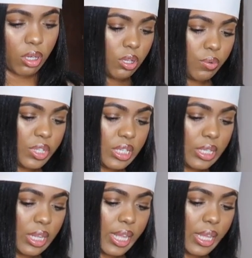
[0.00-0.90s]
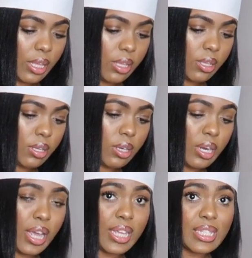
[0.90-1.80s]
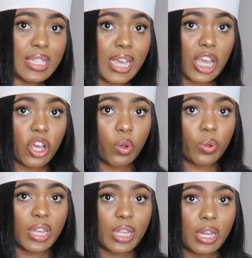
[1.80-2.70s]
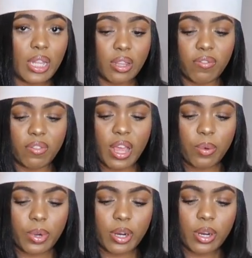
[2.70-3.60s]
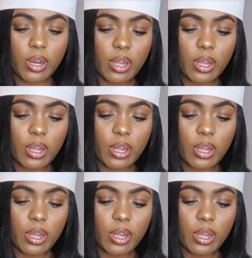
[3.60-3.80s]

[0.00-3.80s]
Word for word: so it's like nice and coated in the flour.